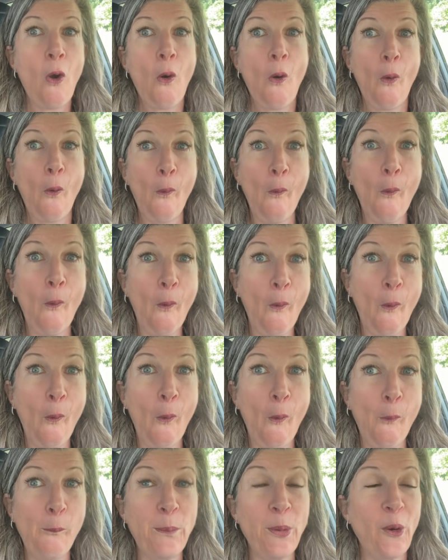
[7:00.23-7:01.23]

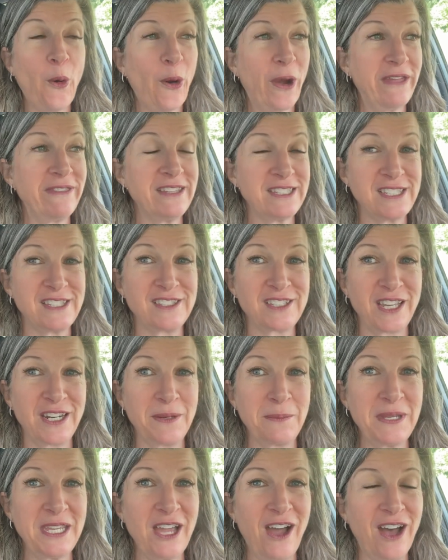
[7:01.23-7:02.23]
oh boy, this is going
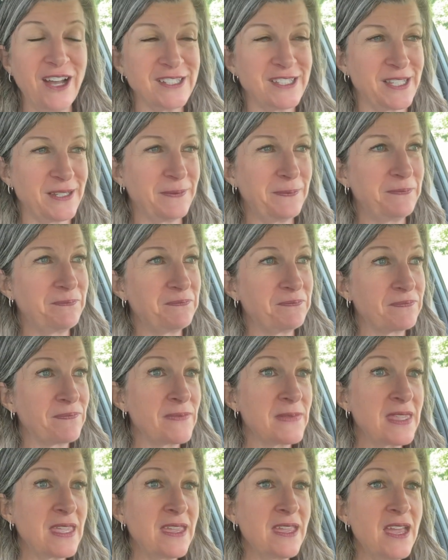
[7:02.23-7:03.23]
to be awesome.
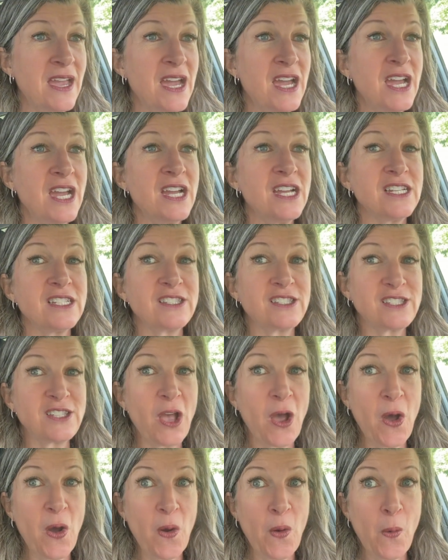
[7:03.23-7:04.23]

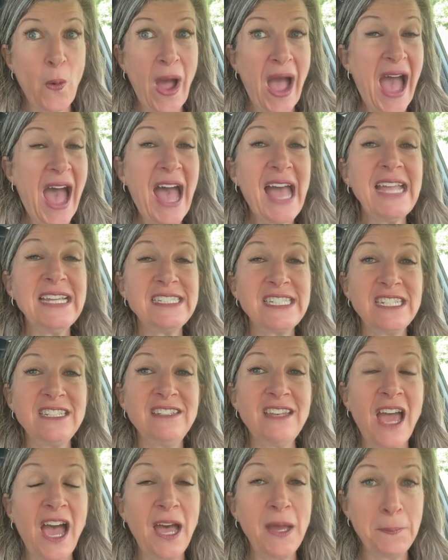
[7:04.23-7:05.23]
So I did
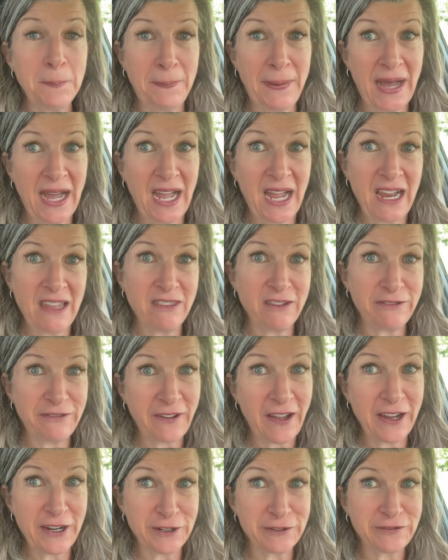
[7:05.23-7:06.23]
not buy the
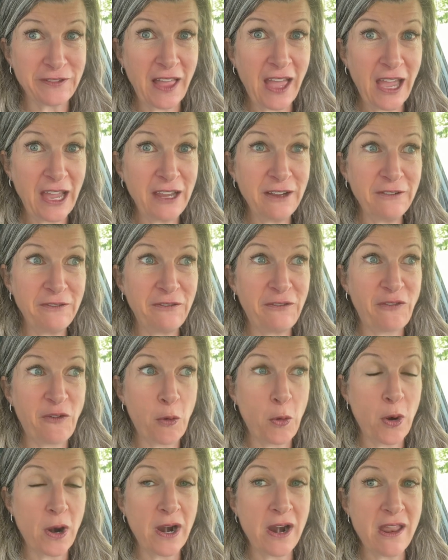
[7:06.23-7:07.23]
Firefly
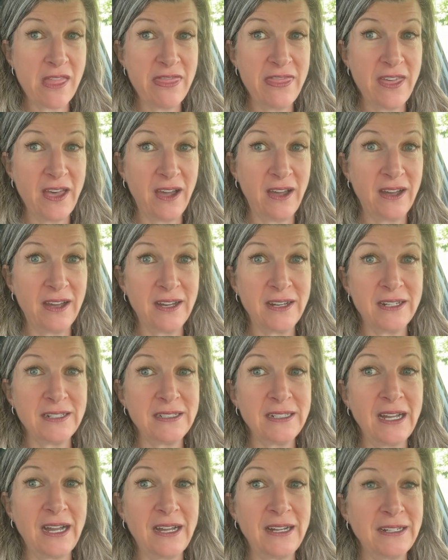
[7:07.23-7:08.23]
for
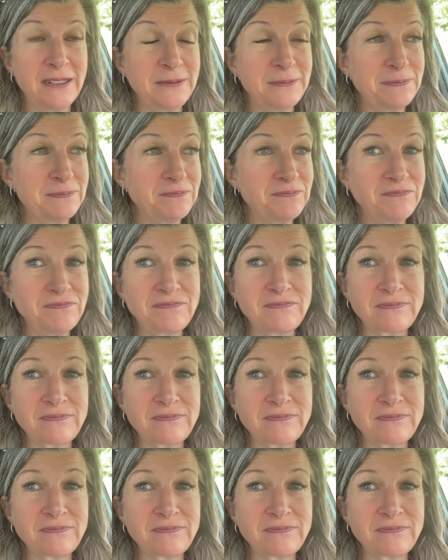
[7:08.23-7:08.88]
the um,